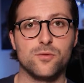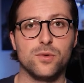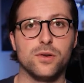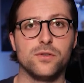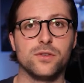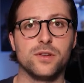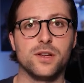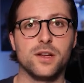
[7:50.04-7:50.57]

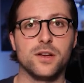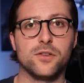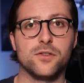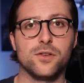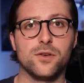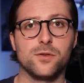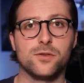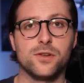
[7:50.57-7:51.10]
Recent data
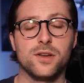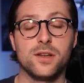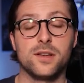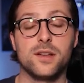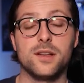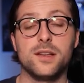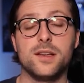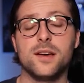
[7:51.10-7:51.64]
shows
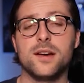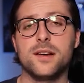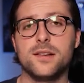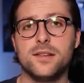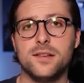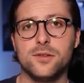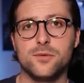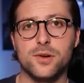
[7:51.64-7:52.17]
that the
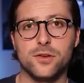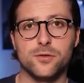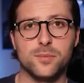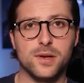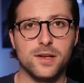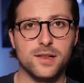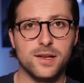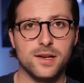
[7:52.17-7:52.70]
ideal
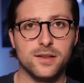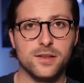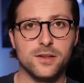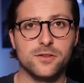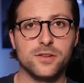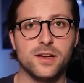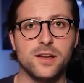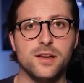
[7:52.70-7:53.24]
resume length
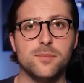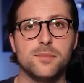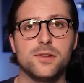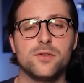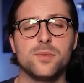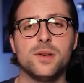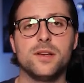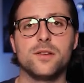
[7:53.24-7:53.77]
is in
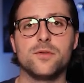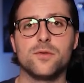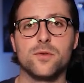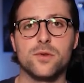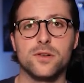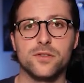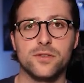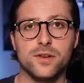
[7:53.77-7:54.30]
between the
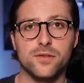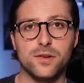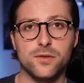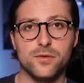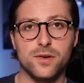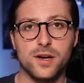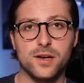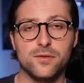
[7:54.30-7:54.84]

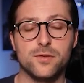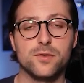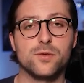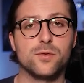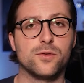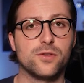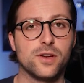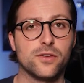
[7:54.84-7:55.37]
475
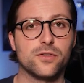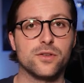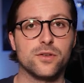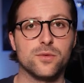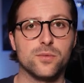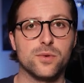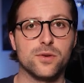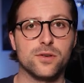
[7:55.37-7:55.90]
to
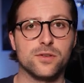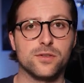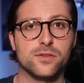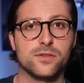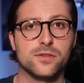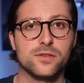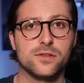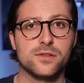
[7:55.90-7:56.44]
600
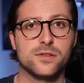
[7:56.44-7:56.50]
words.